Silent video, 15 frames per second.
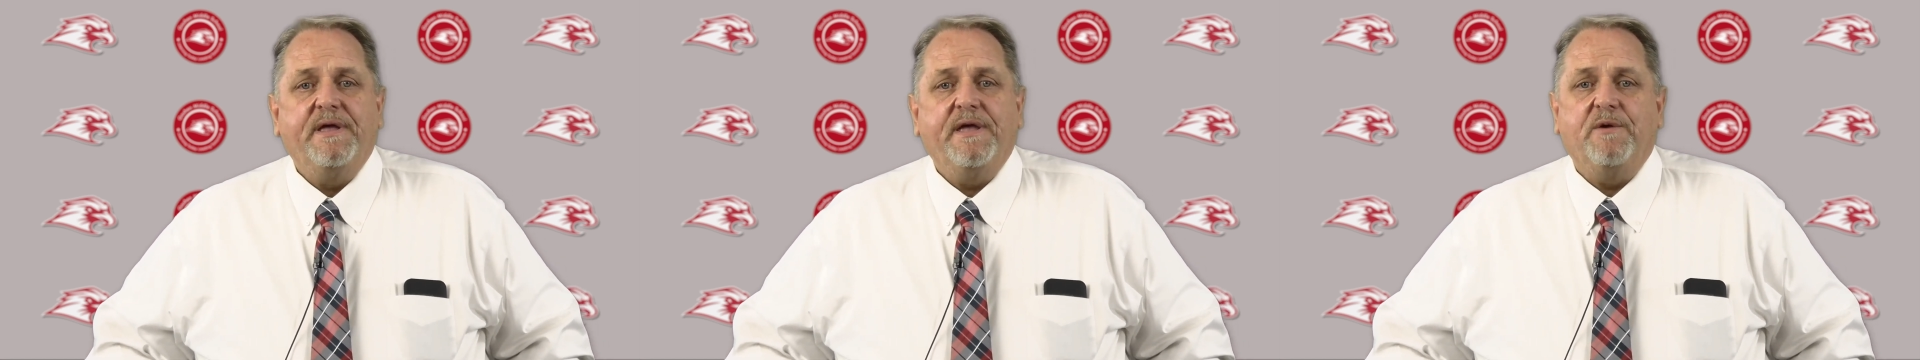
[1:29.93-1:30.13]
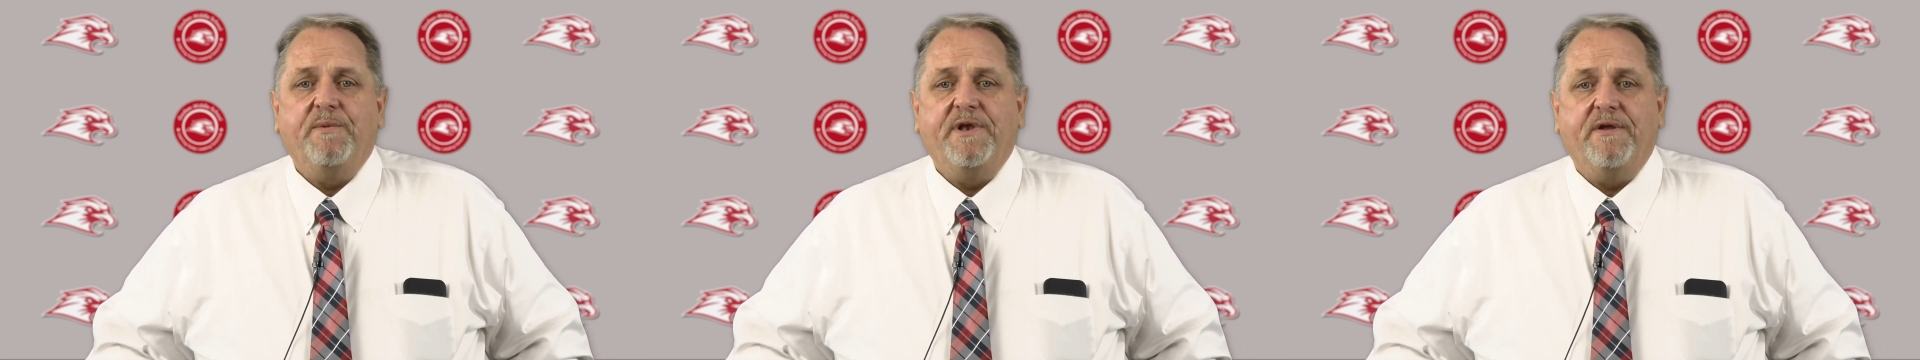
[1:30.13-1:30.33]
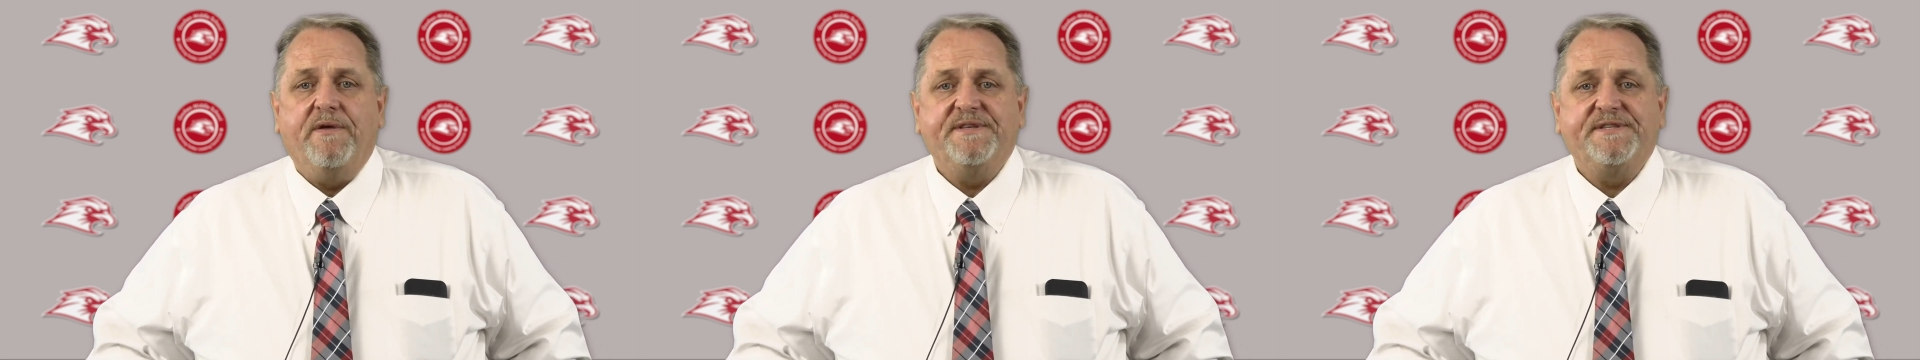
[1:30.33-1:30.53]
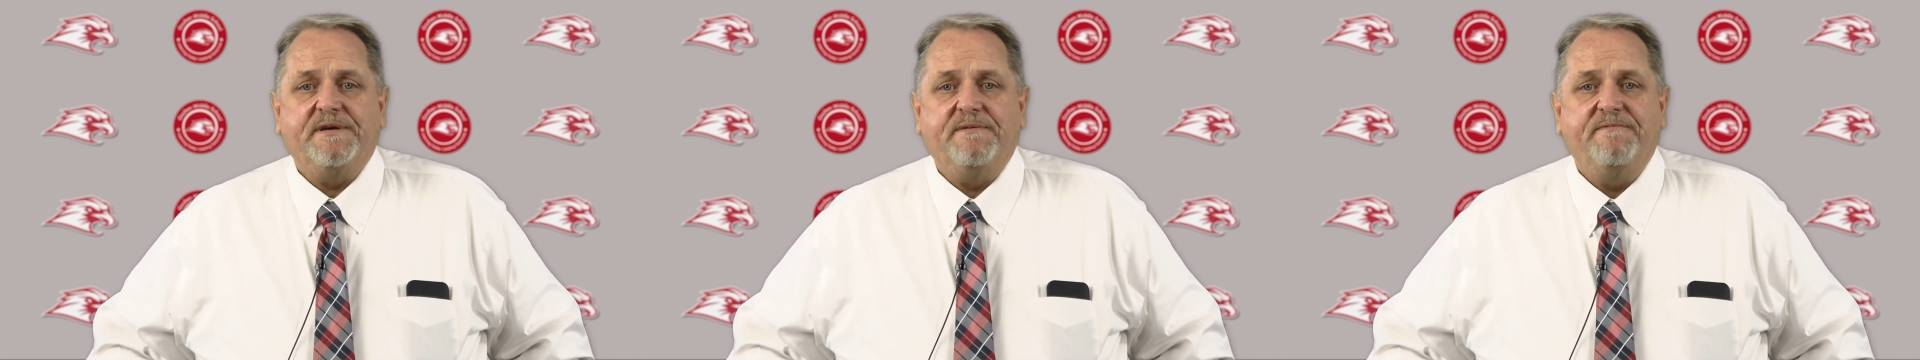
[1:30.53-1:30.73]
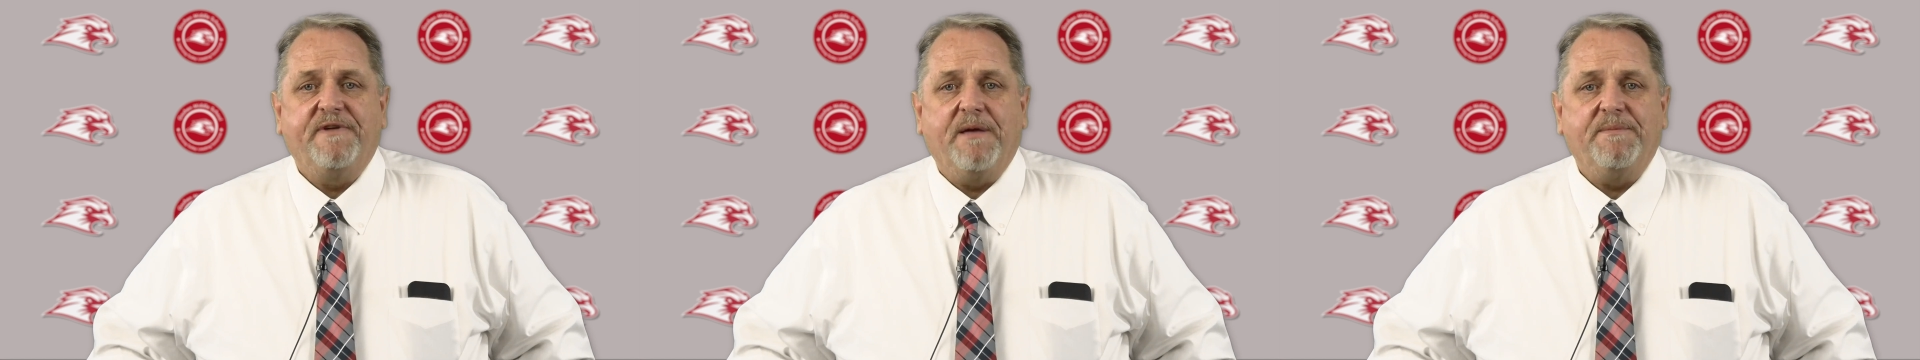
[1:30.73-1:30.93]
and we know that
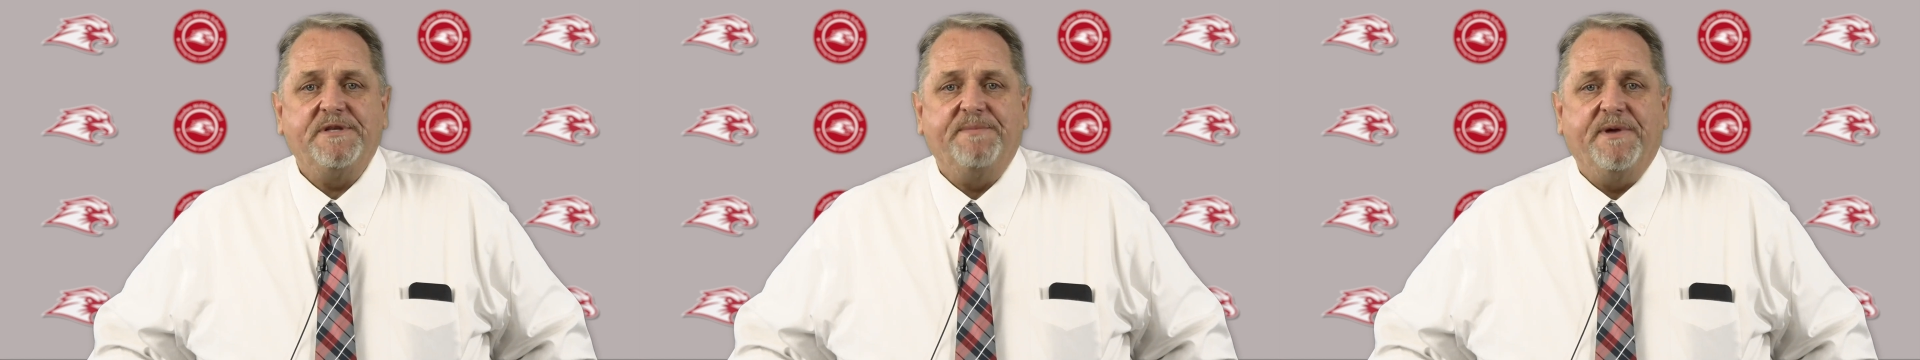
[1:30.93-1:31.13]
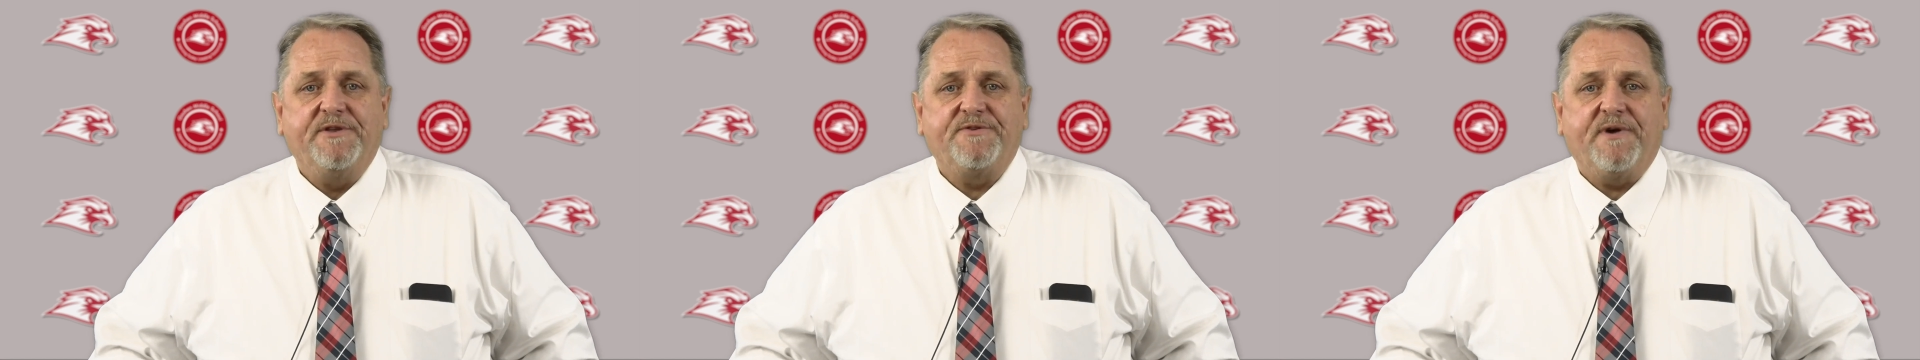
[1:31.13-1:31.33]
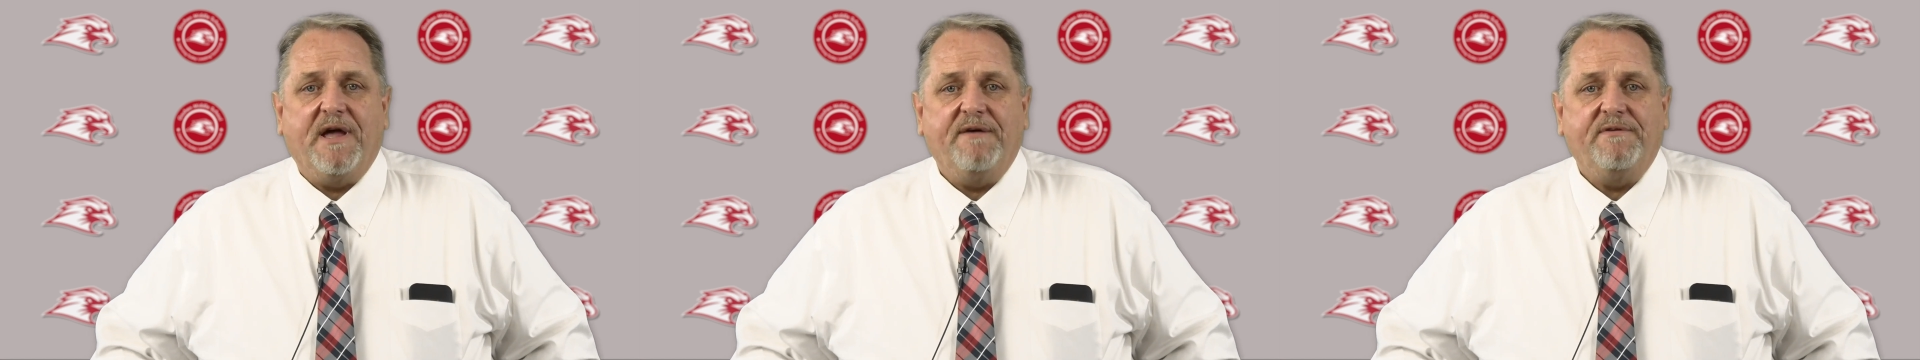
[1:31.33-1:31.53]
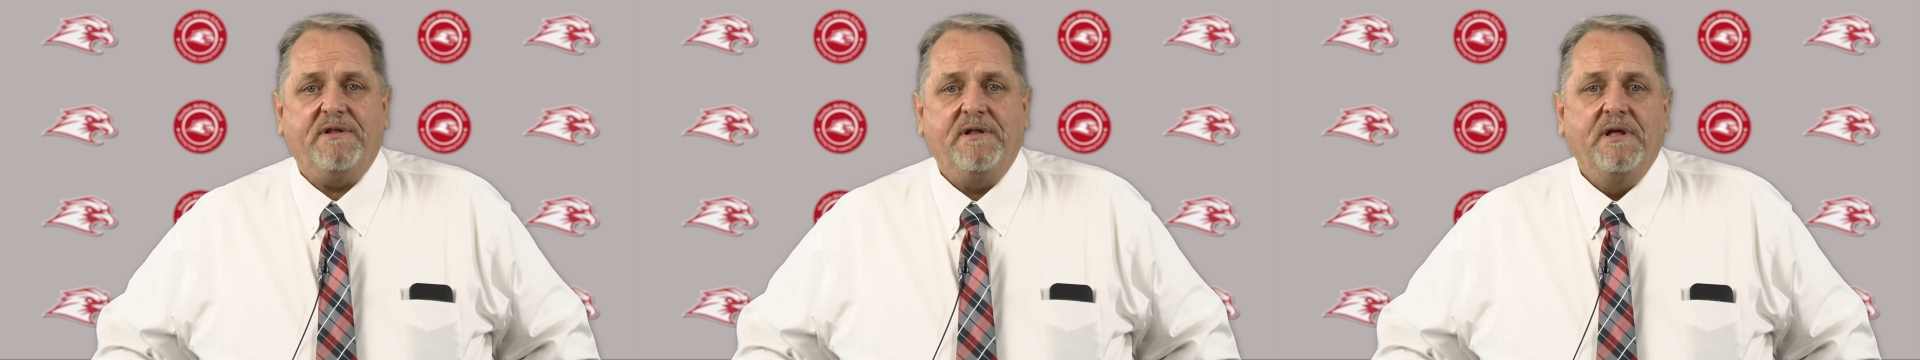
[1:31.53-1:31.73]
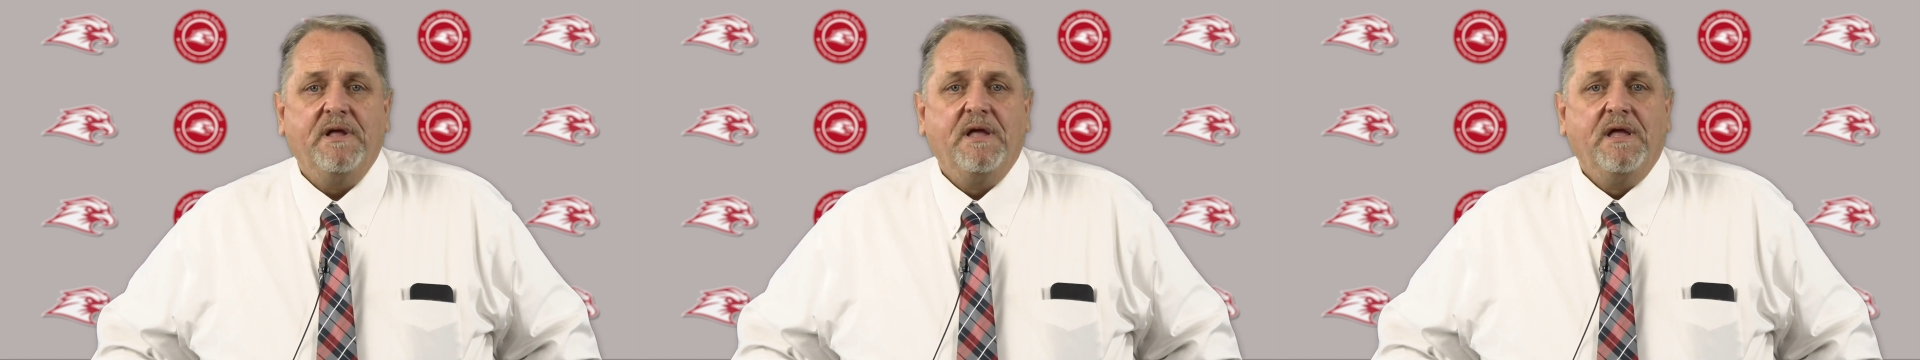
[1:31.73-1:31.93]
some families may
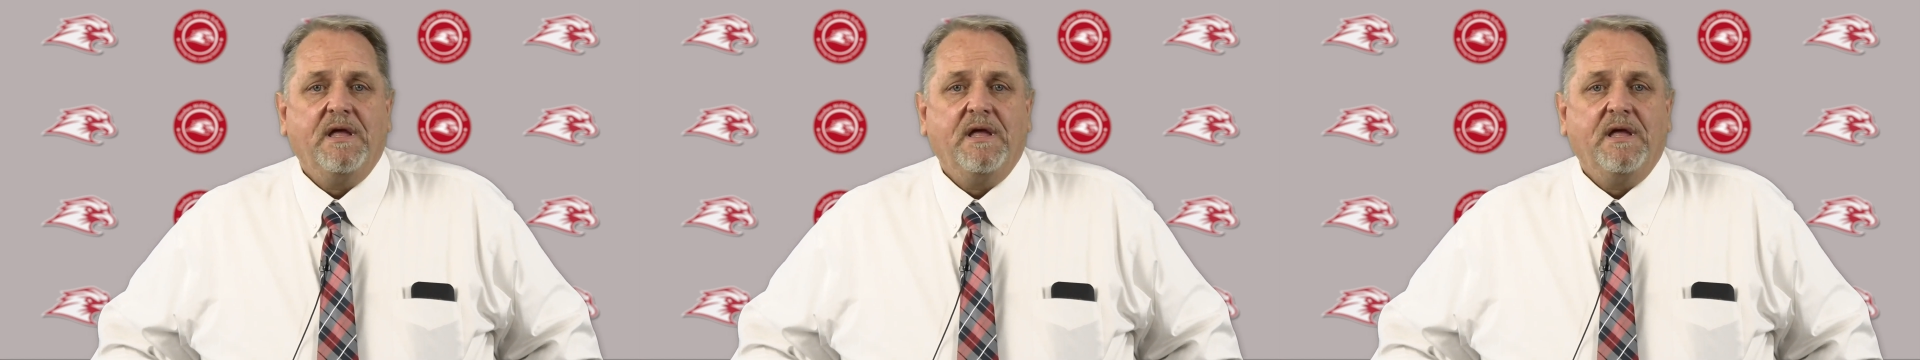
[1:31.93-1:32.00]
travel